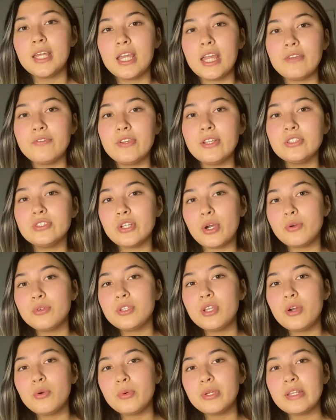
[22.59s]
If you don't
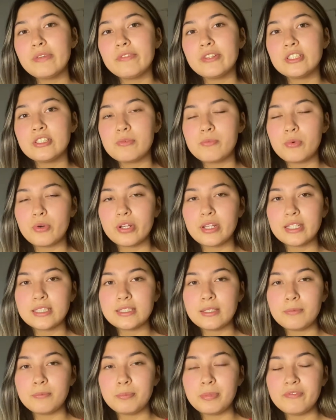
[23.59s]
know what a vision board is
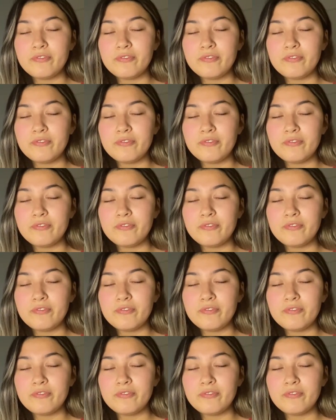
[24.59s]
a